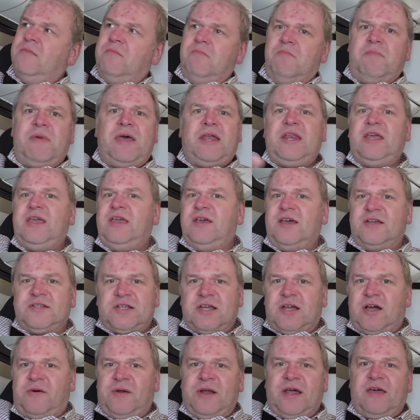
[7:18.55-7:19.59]
many years
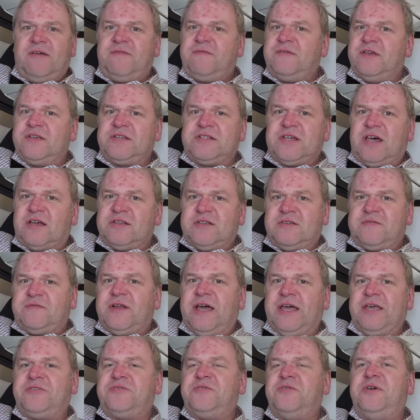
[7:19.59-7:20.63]
ago when I first started
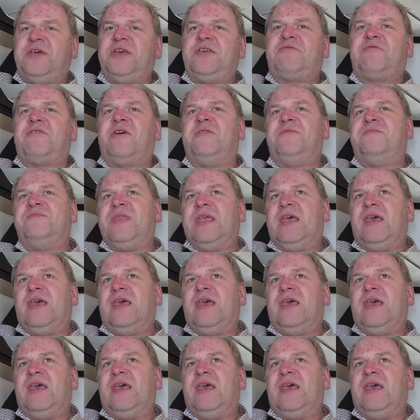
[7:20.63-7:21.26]
flying through Heathrow.